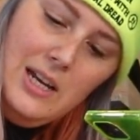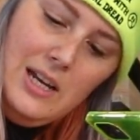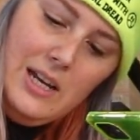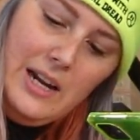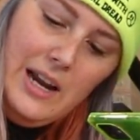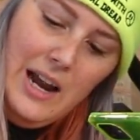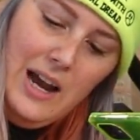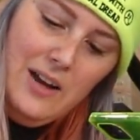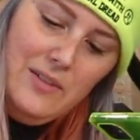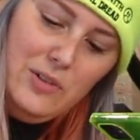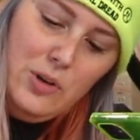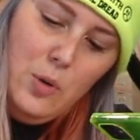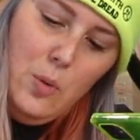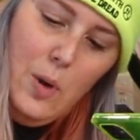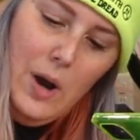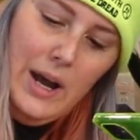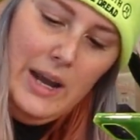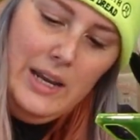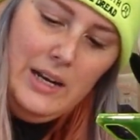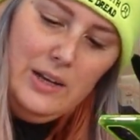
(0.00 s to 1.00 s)
And I have
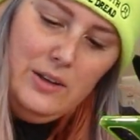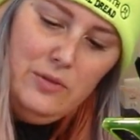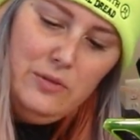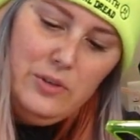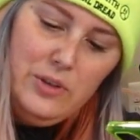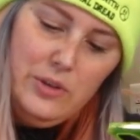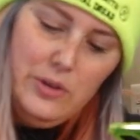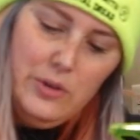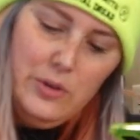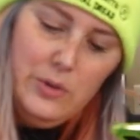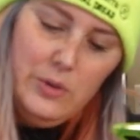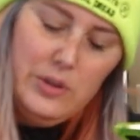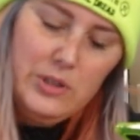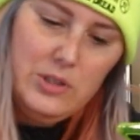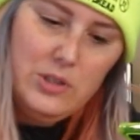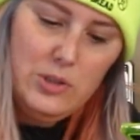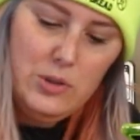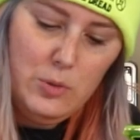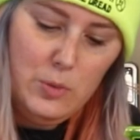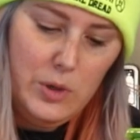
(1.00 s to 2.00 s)
quite a few
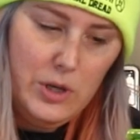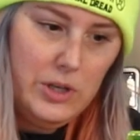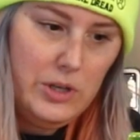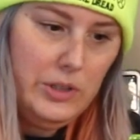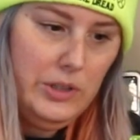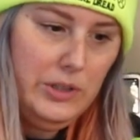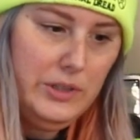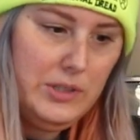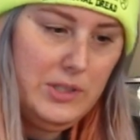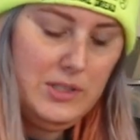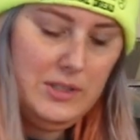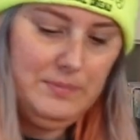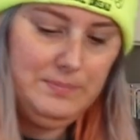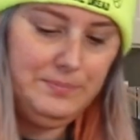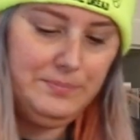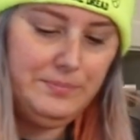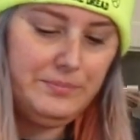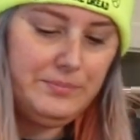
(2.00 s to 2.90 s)
swirls.